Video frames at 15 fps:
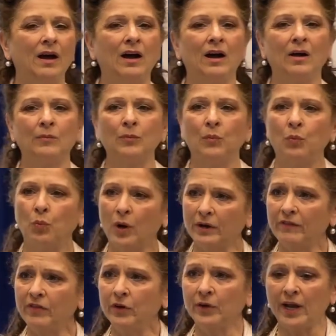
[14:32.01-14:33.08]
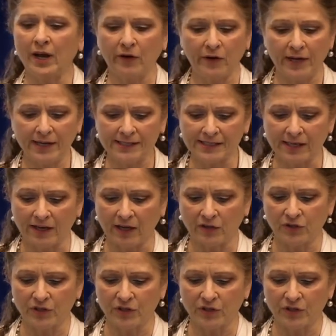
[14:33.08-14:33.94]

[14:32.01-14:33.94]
Um, one of their areas, and I'll